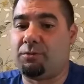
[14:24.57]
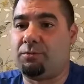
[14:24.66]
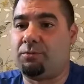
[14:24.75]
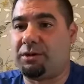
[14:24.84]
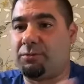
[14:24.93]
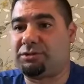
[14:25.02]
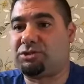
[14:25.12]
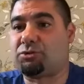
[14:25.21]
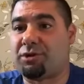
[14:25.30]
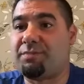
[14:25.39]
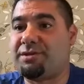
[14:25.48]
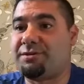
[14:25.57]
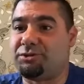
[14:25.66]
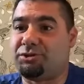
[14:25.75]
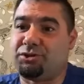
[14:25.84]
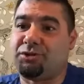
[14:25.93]
what's sort of been your
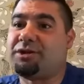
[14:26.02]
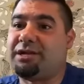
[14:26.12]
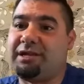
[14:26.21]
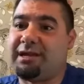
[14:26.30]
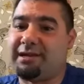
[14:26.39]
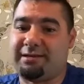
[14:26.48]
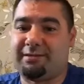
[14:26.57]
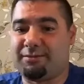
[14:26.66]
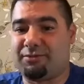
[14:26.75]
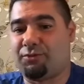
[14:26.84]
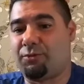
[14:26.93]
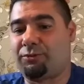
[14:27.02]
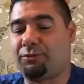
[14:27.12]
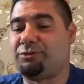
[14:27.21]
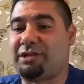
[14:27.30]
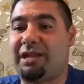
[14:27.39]
journey like throughout
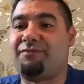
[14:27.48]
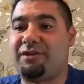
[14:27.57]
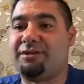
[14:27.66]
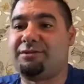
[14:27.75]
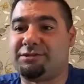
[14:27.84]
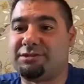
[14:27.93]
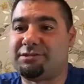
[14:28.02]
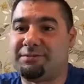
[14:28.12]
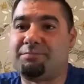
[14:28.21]
those 11 years?